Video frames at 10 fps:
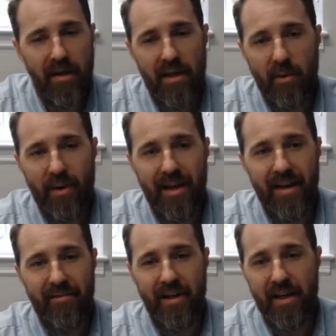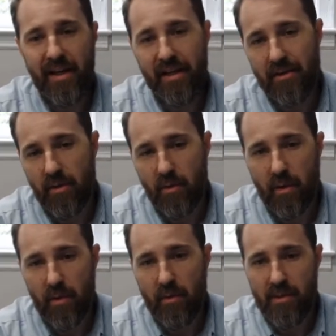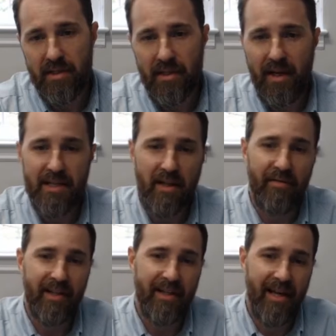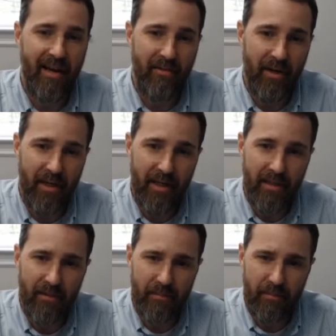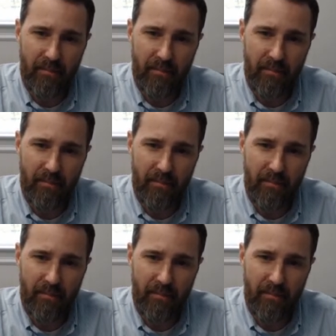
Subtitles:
Here we have a coronal slice of a cadaver head.